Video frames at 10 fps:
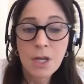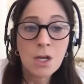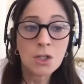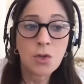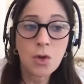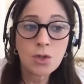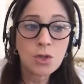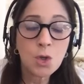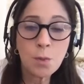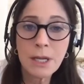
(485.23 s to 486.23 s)
So those are
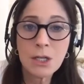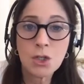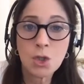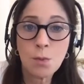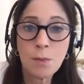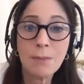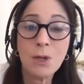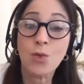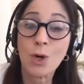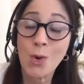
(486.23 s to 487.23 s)
two patients who may be
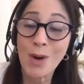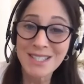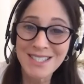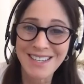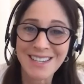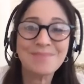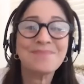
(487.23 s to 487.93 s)
requesting